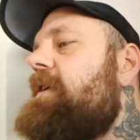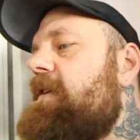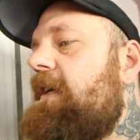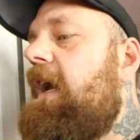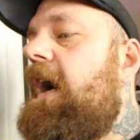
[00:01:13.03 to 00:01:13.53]
let's
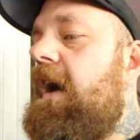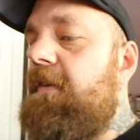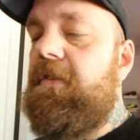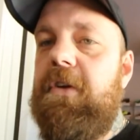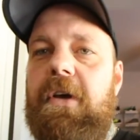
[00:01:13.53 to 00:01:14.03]
see, I
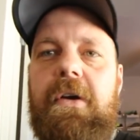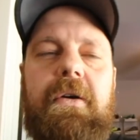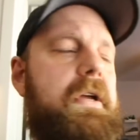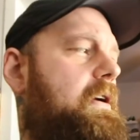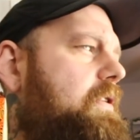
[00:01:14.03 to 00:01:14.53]
have to
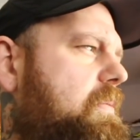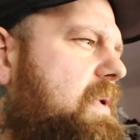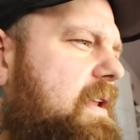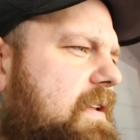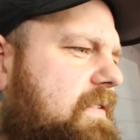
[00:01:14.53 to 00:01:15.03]
go here in a
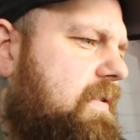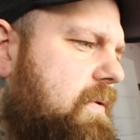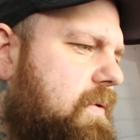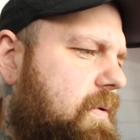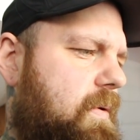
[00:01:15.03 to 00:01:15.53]
minute
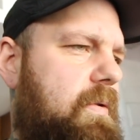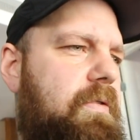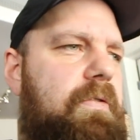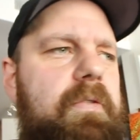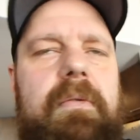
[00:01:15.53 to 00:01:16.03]
to
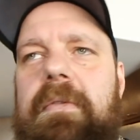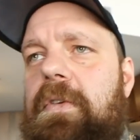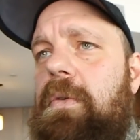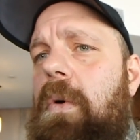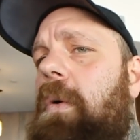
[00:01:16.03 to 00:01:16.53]

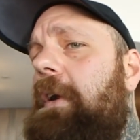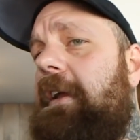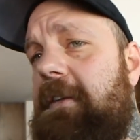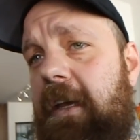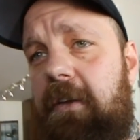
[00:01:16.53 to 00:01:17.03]
do
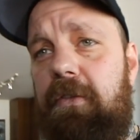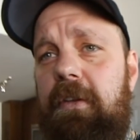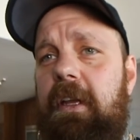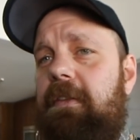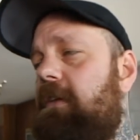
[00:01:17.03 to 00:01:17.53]
orientation at